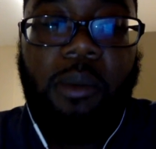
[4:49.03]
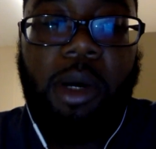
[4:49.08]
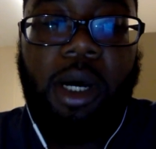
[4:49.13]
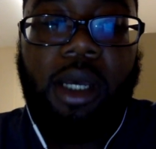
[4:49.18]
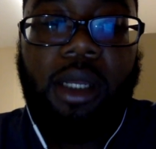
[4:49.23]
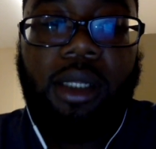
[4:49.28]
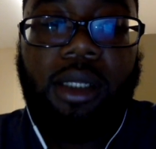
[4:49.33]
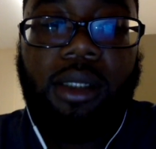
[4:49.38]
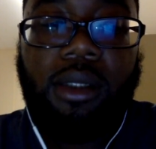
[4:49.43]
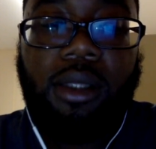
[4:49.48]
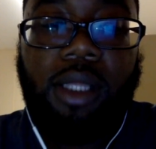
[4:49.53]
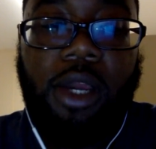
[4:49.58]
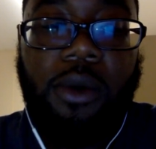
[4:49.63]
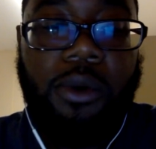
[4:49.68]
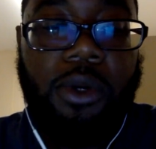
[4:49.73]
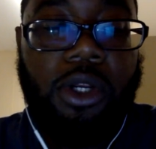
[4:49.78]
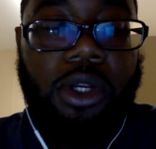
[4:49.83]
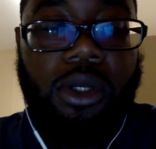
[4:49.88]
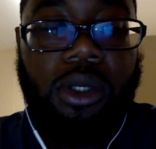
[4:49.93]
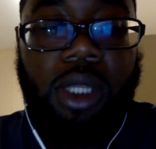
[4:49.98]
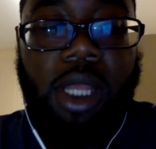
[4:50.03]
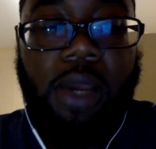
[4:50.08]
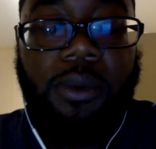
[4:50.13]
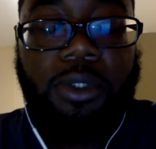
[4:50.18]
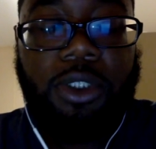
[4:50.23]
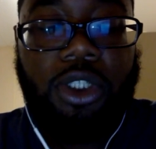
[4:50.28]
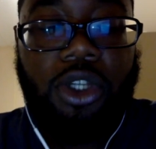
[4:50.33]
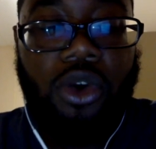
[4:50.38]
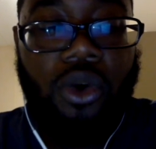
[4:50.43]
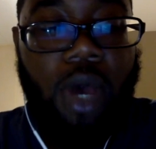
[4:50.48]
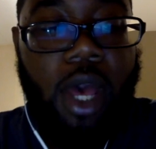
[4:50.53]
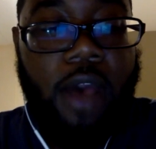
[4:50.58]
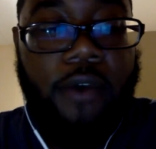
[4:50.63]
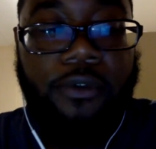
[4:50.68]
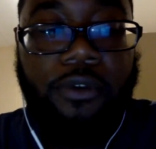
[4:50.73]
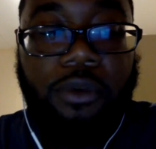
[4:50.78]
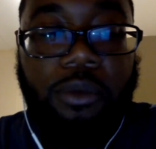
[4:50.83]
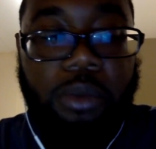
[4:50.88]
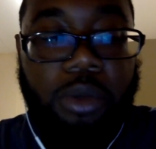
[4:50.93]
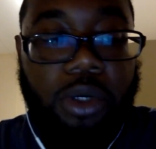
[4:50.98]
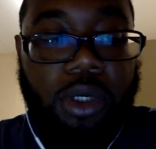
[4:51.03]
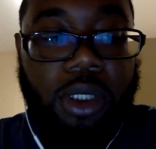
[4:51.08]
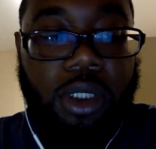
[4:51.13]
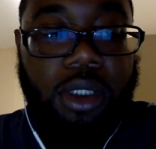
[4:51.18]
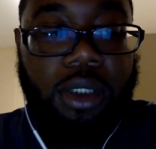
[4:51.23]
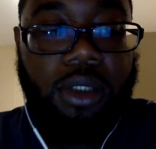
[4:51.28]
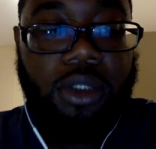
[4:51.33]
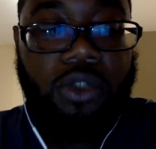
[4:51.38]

but there was no effort put